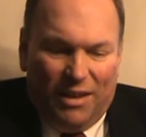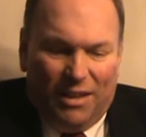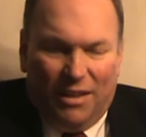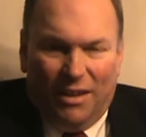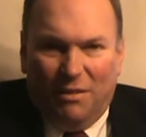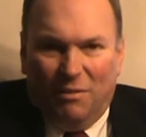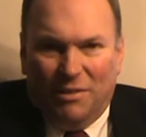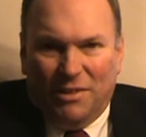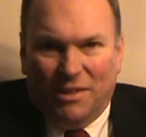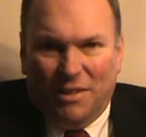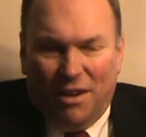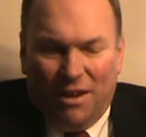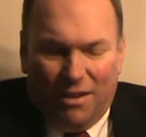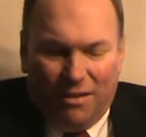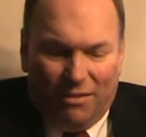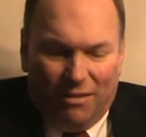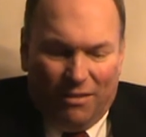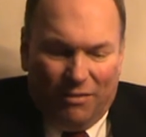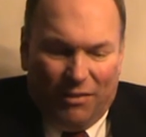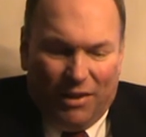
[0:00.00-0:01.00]
It was in
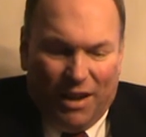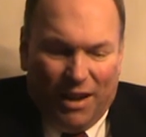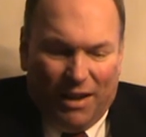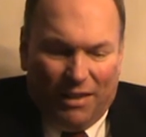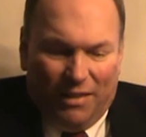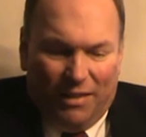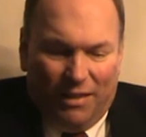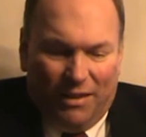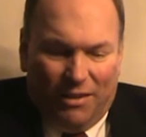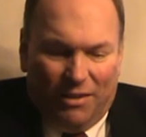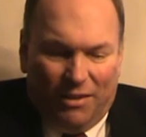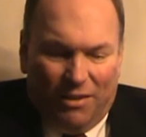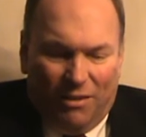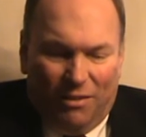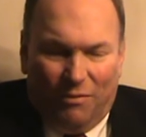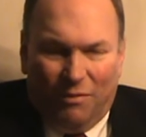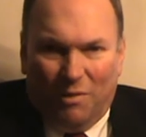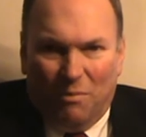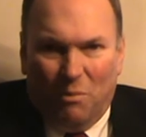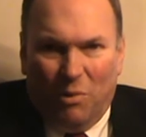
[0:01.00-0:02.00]
honor of Kathleen
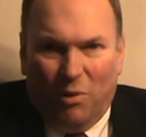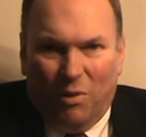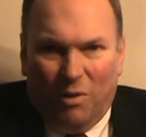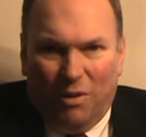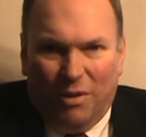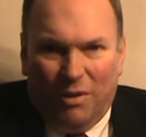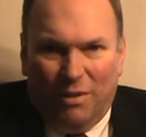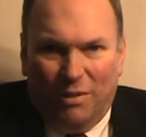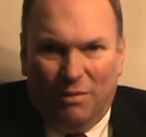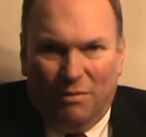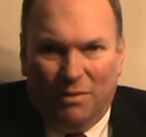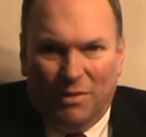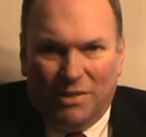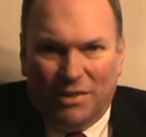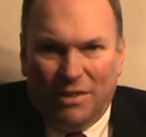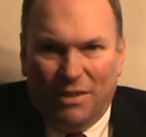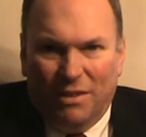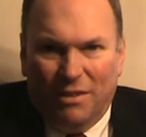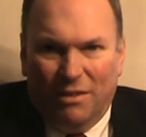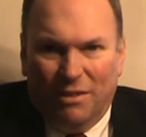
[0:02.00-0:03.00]
Culver Moore,
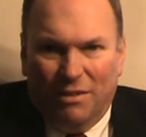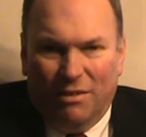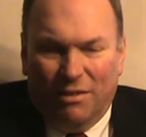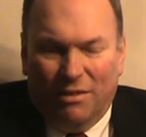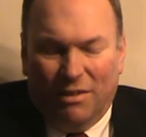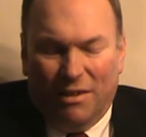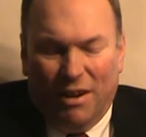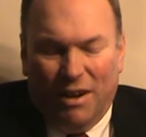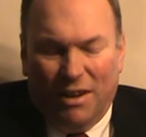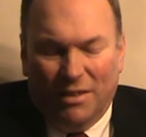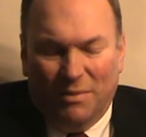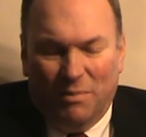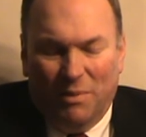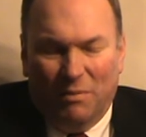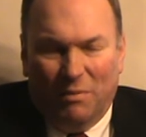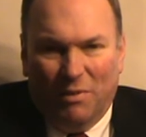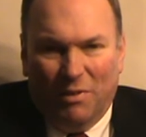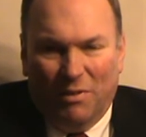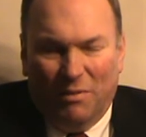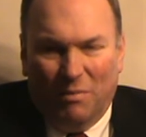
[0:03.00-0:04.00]
her and her husband
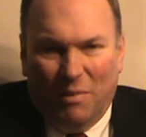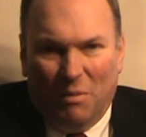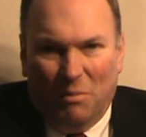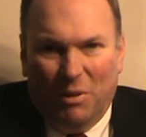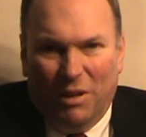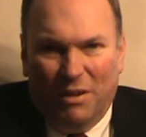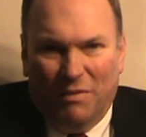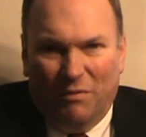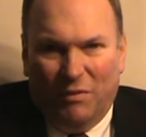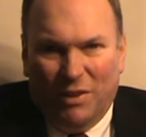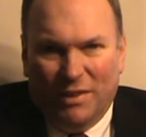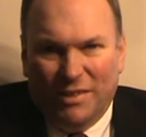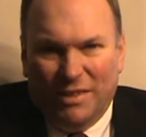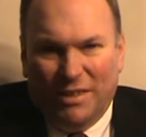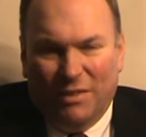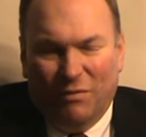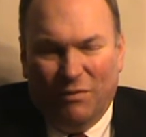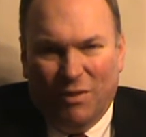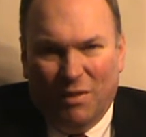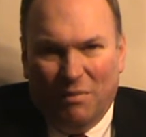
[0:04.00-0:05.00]
were, I believe,
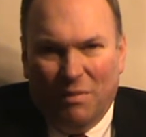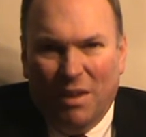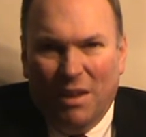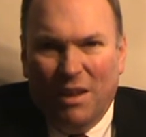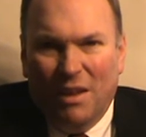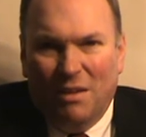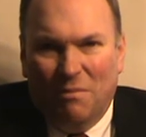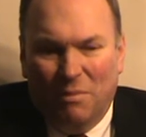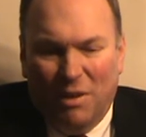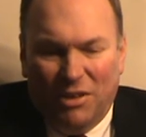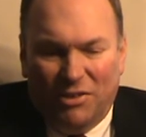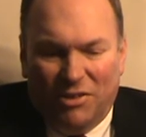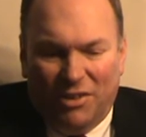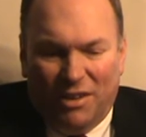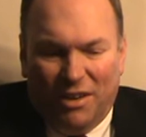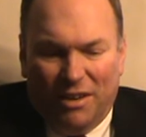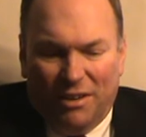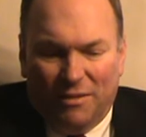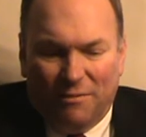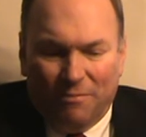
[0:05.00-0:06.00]
visiting from
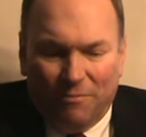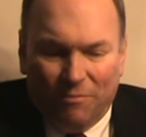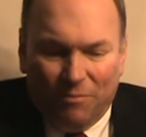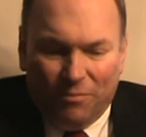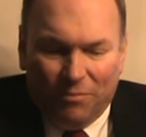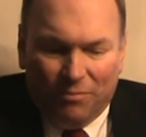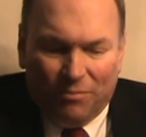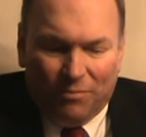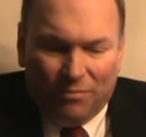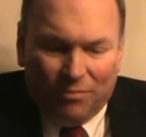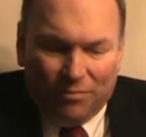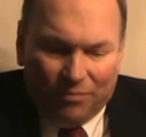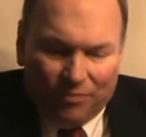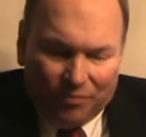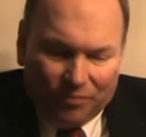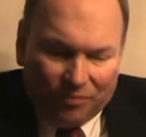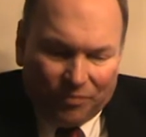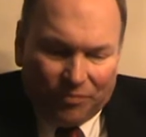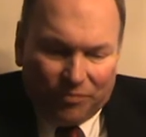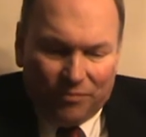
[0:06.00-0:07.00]
Michigan.
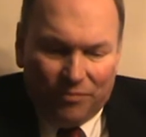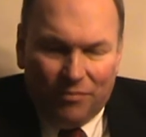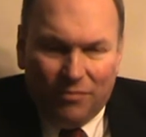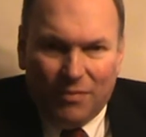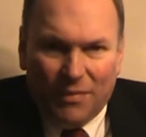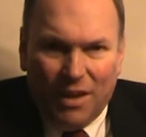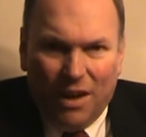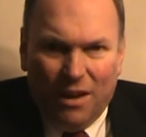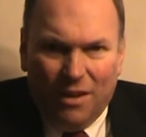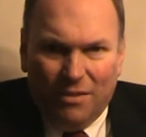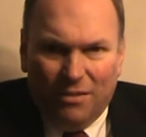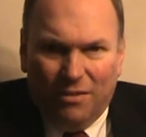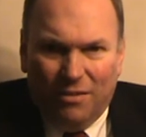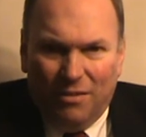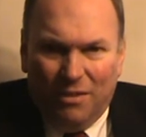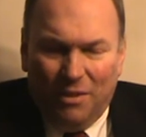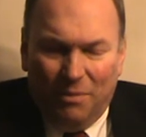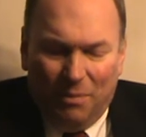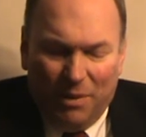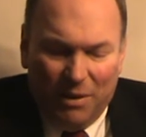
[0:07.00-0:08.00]

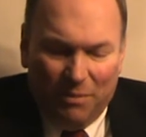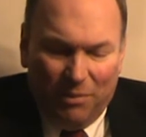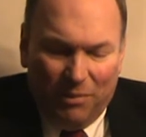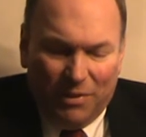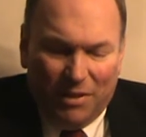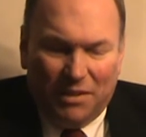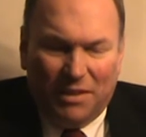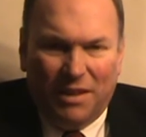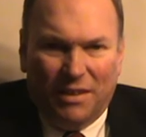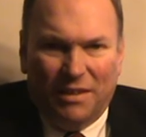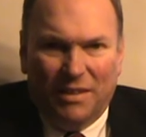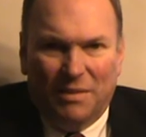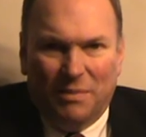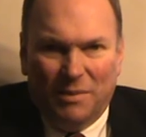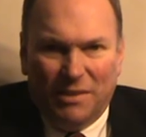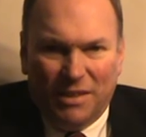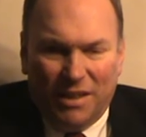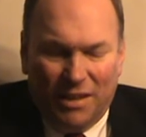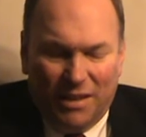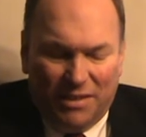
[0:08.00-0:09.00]
Other people in attendance
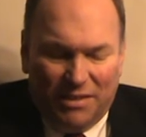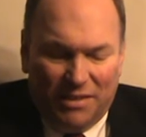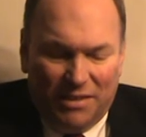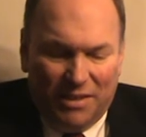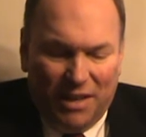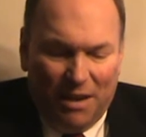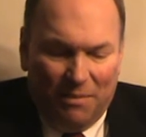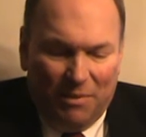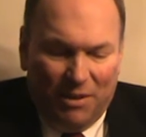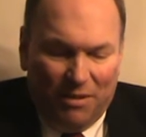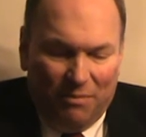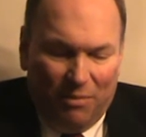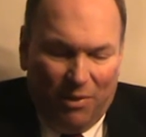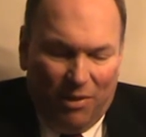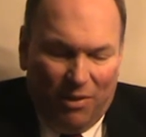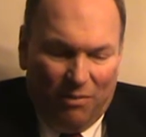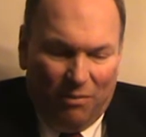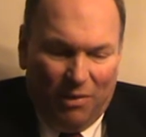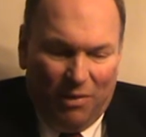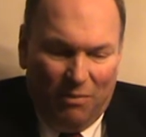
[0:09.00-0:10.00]
besides Debbie and
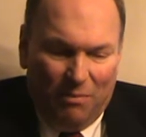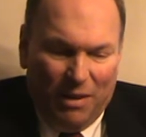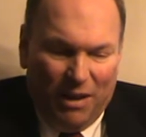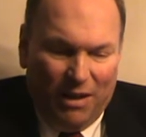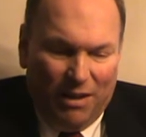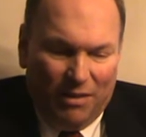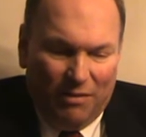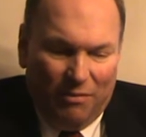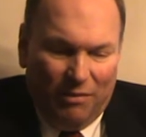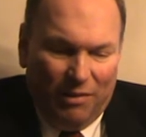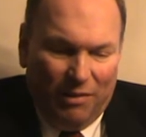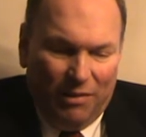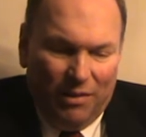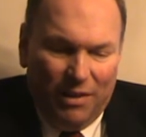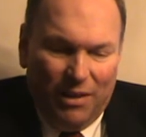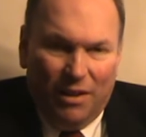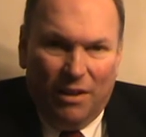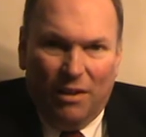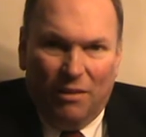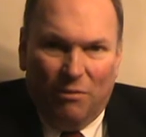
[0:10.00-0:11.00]
Paul Robach were
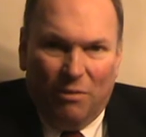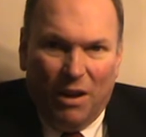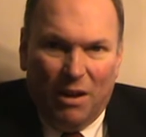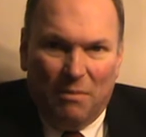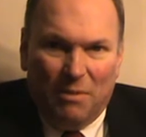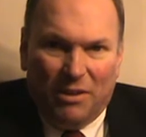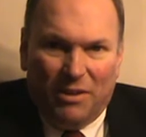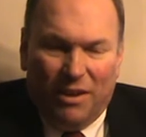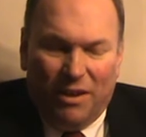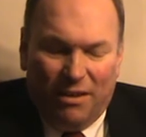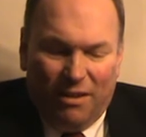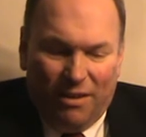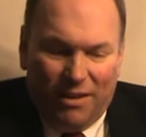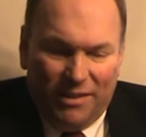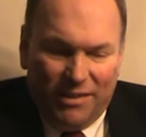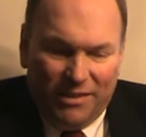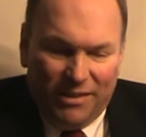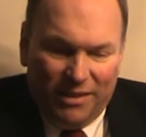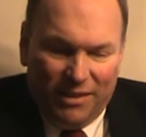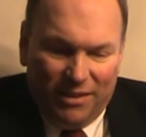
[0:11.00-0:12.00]
Raymond
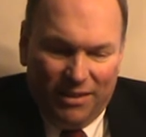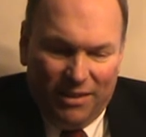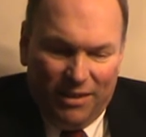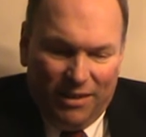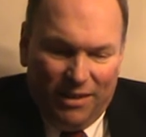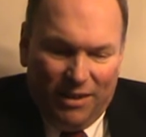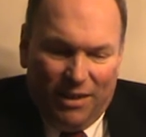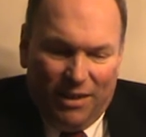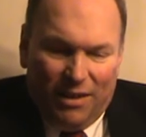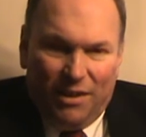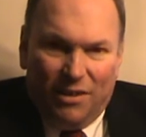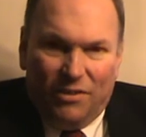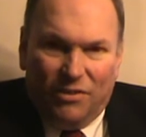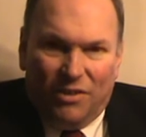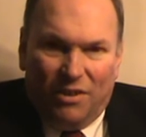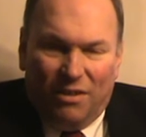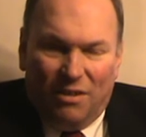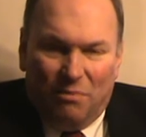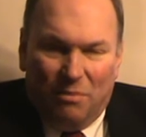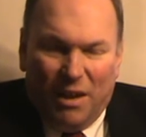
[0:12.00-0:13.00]
Harris,
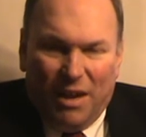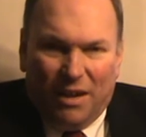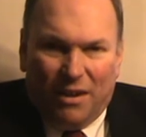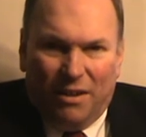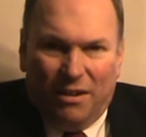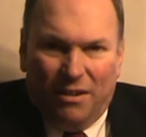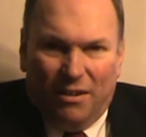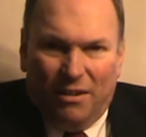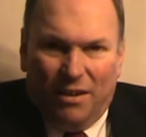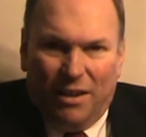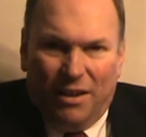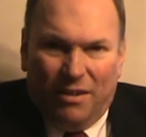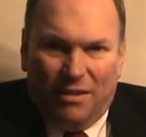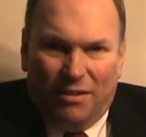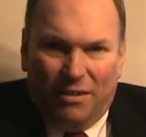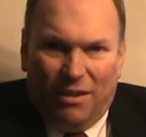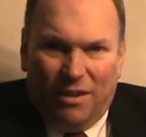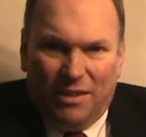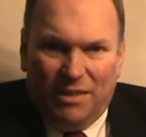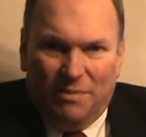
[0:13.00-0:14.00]
Sharon Becker and
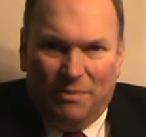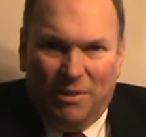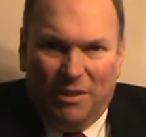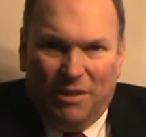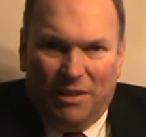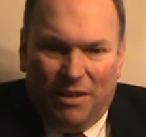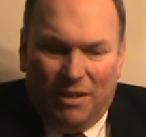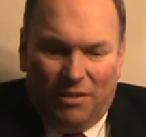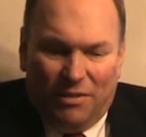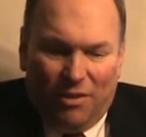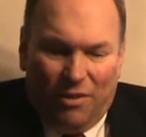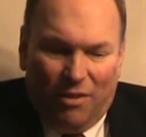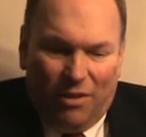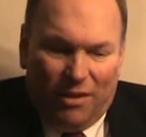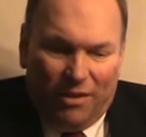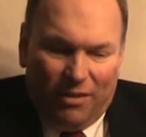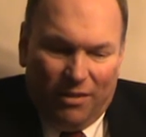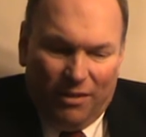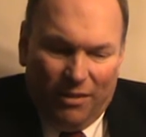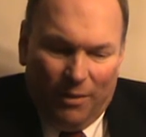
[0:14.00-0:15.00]
her husband and
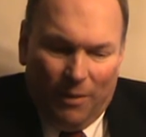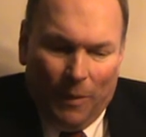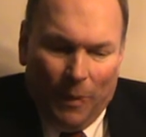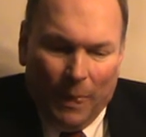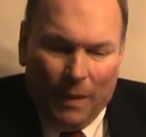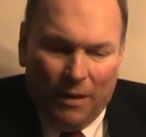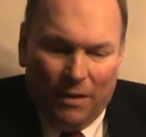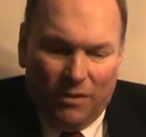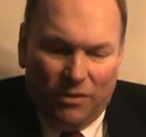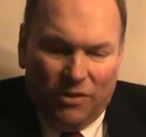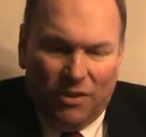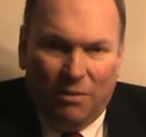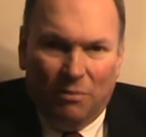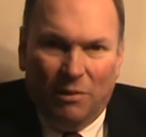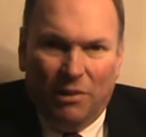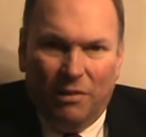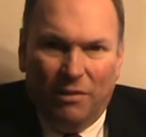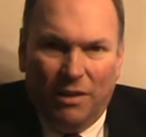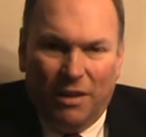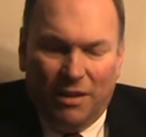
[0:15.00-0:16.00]
daughter, Jim
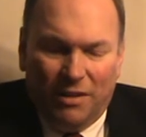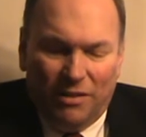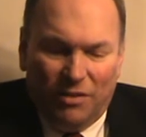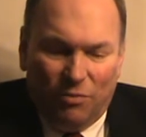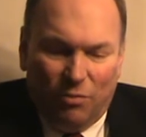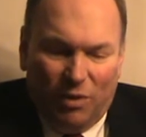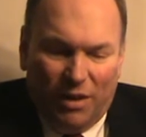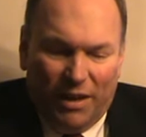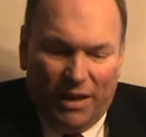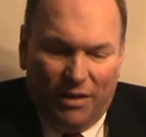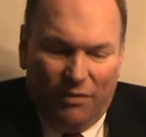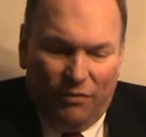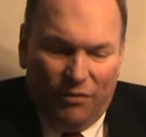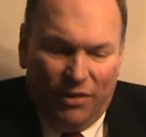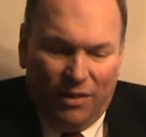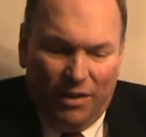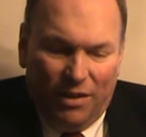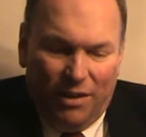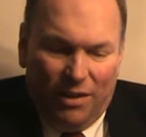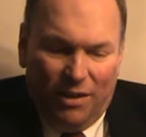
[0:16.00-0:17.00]
Looney and his
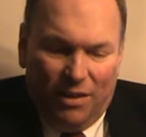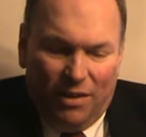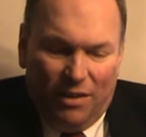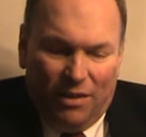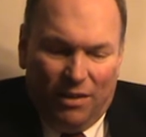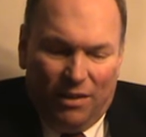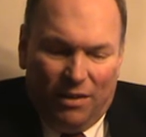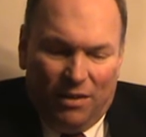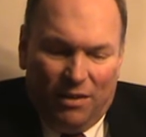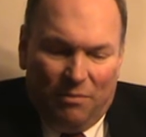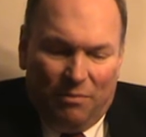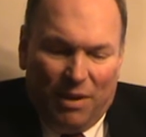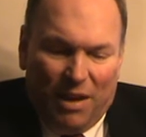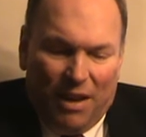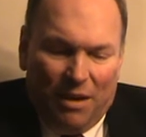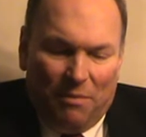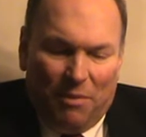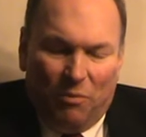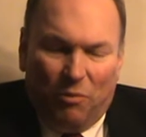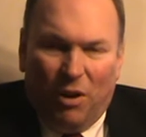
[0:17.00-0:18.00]
wife,
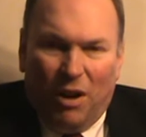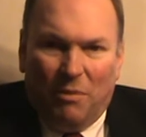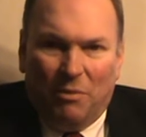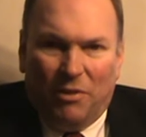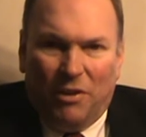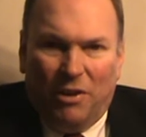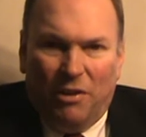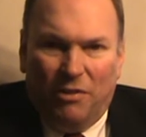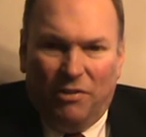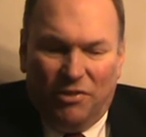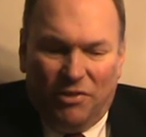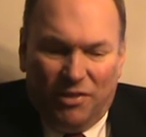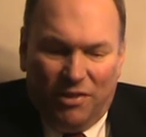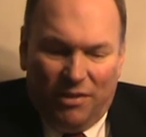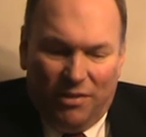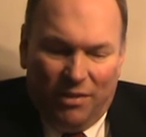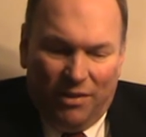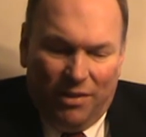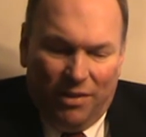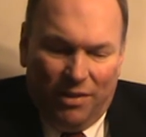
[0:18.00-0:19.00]
Pam and Robert
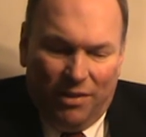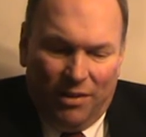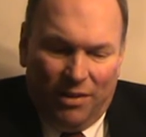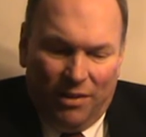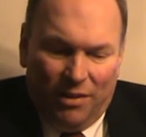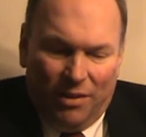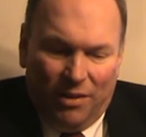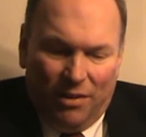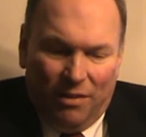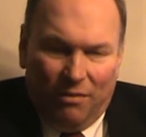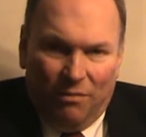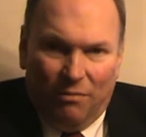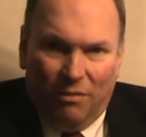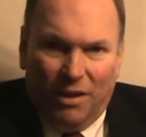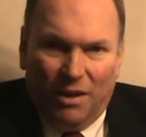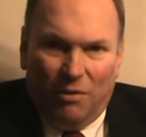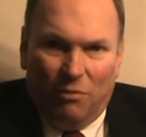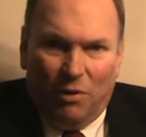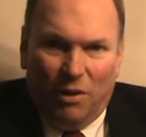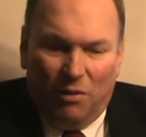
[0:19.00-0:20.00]
Houston,
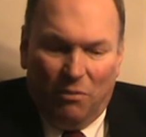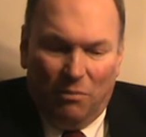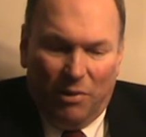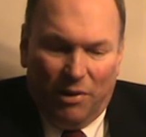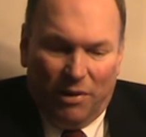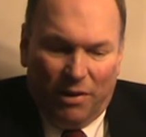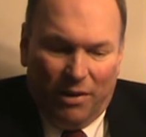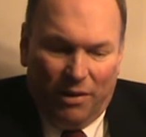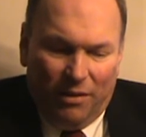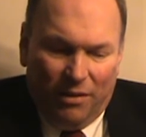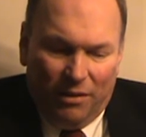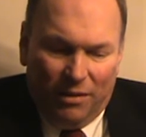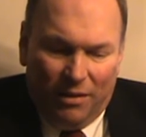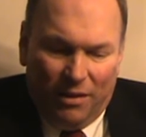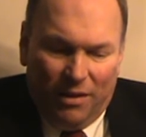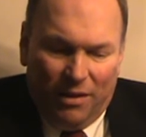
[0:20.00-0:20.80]
Rita Weltberger,